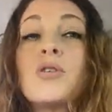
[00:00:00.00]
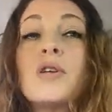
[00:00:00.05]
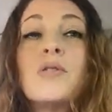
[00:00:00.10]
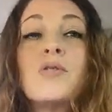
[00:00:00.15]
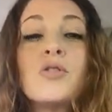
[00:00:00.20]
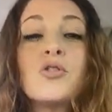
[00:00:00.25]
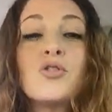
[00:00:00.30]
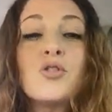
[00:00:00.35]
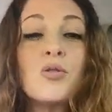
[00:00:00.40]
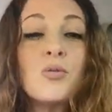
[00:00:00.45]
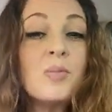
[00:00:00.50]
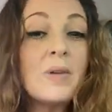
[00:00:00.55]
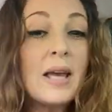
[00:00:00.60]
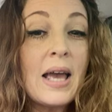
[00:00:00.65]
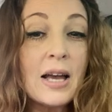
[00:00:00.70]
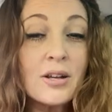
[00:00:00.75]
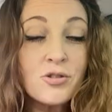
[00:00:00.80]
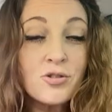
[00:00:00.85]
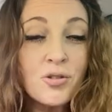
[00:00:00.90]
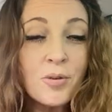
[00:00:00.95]
even showed me
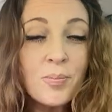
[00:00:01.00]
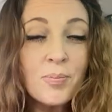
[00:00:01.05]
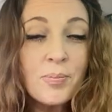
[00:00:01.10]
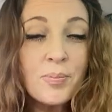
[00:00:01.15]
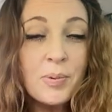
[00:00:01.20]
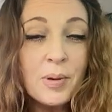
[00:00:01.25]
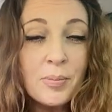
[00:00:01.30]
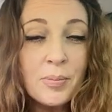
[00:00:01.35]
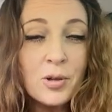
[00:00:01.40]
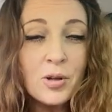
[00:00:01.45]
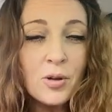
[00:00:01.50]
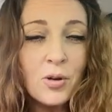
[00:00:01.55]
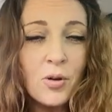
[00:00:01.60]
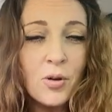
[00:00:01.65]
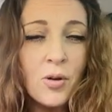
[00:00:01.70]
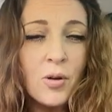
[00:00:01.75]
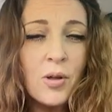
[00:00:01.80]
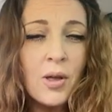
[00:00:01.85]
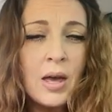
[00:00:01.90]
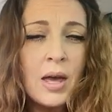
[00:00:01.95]
extra
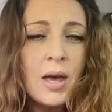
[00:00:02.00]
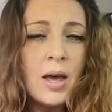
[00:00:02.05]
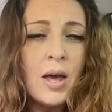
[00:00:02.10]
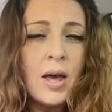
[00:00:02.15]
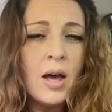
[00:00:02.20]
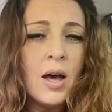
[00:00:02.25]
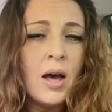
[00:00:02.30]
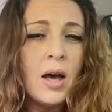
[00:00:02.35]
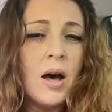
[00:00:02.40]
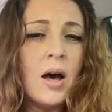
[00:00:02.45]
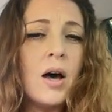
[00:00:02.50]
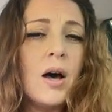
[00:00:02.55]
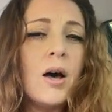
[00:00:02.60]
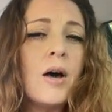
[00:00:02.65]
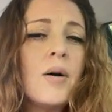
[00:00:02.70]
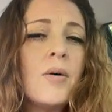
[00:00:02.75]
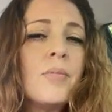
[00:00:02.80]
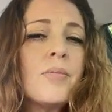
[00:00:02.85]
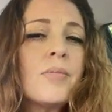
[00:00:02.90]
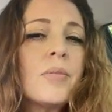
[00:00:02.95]
biblical
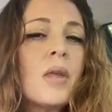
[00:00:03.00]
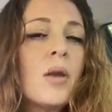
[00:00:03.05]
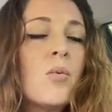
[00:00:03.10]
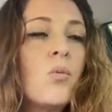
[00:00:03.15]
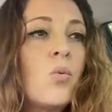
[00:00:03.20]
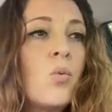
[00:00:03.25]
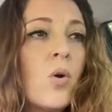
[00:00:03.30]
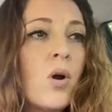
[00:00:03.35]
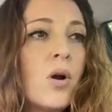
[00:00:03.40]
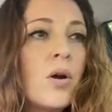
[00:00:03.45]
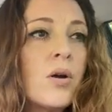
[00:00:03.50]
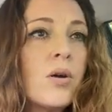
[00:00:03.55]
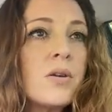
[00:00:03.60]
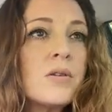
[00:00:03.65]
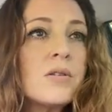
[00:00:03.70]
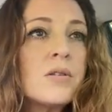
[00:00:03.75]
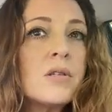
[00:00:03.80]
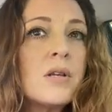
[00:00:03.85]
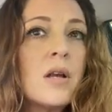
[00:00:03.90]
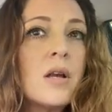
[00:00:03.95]
um,
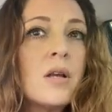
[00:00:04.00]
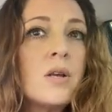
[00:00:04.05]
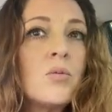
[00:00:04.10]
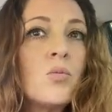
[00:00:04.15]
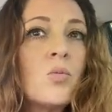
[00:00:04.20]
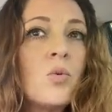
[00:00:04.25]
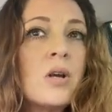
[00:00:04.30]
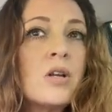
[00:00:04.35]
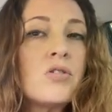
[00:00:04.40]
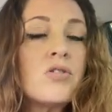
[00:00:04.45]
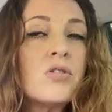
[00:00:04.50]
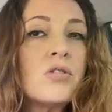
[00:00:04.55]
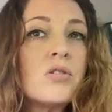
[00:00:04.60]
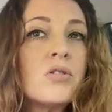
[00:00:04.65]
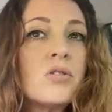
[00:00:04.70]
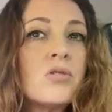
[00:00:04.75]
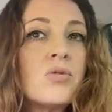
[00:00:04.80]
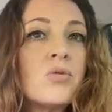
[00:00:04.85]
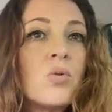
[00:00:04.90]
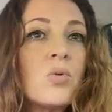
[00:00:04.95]
works in which
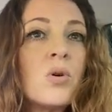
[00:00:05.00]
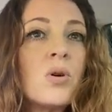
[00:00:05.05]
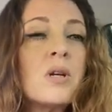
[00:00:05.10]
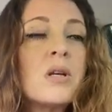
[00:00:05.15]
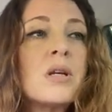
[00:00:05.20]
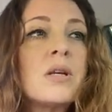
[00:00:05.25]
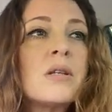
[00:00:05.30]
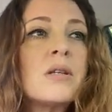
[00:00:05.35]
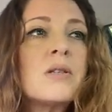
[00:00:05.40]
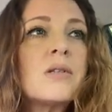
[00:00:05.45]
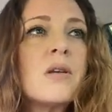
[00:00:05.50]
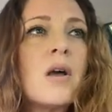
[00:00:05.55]
stories